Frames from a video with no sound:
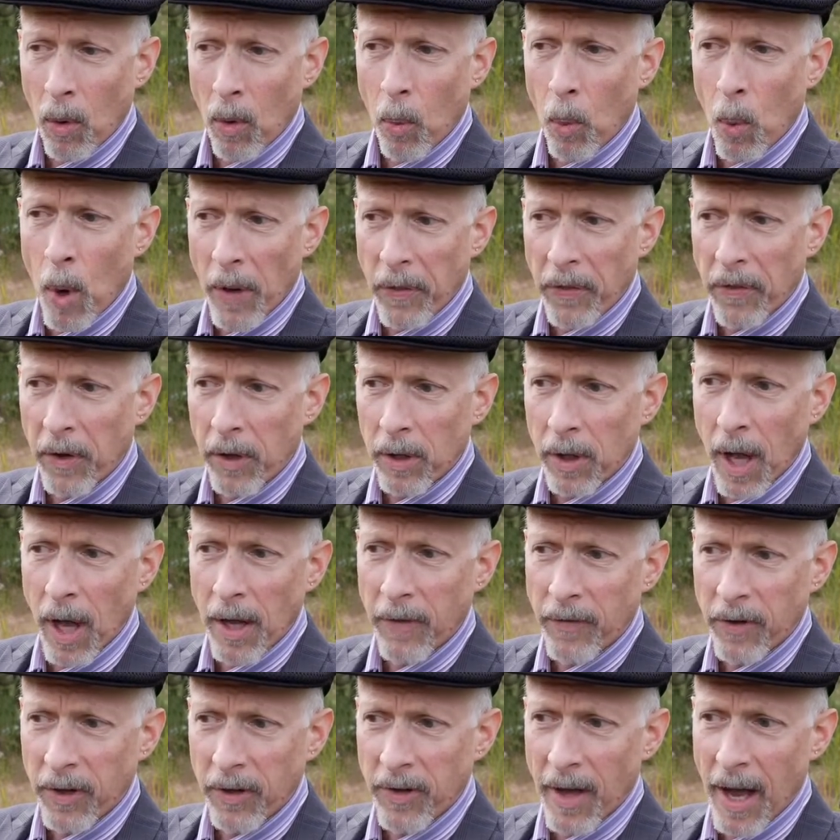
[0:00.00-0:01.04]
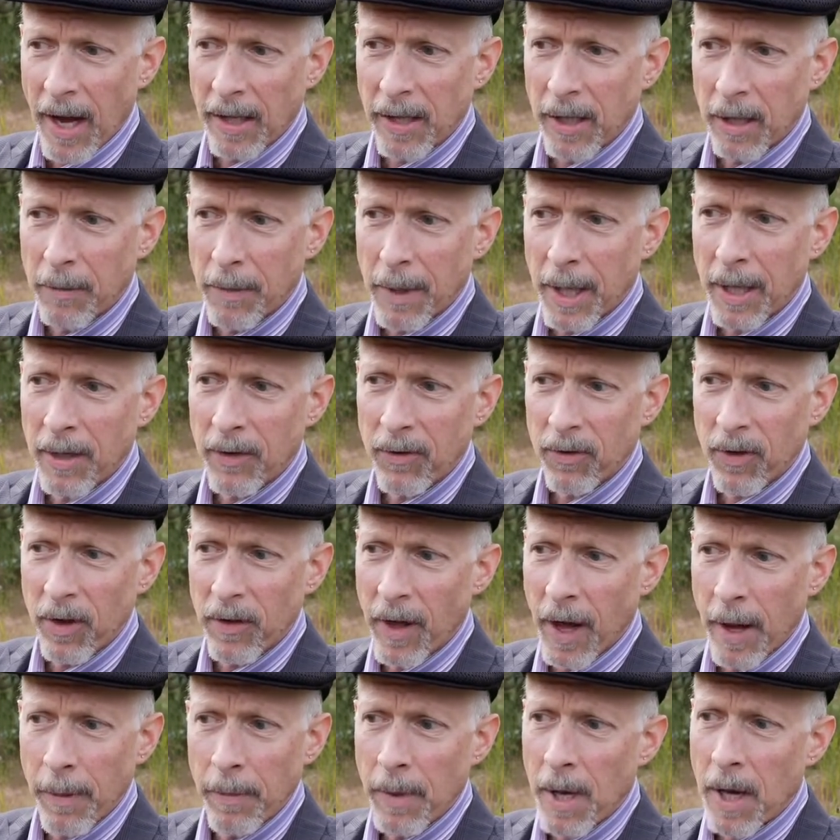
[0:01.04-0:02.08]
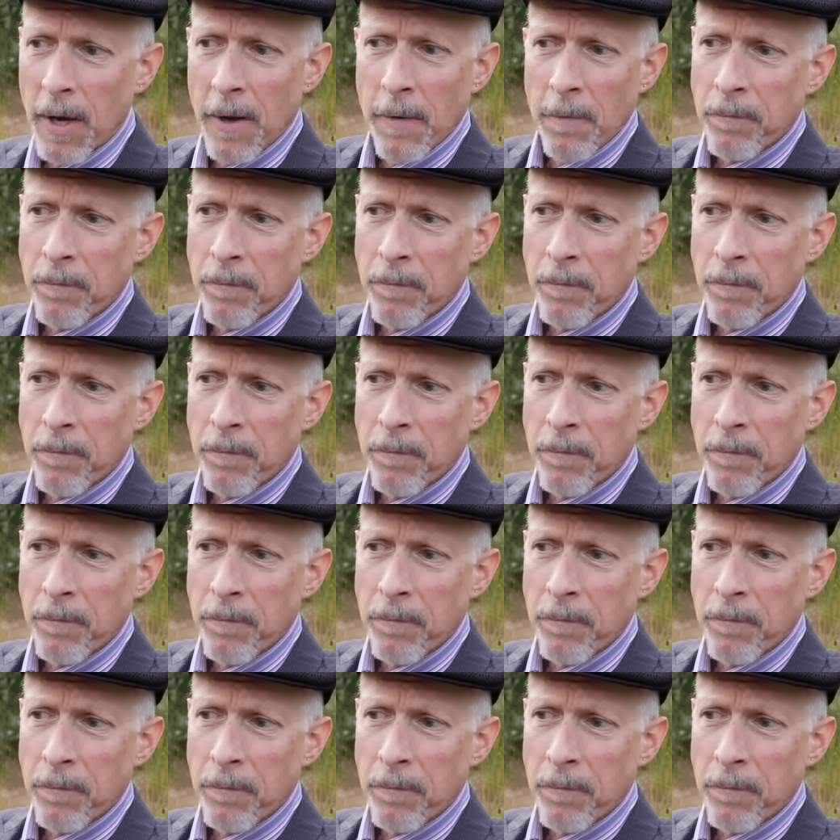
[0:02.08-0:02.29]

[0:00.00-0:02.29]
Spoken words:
what their life exactly means to them.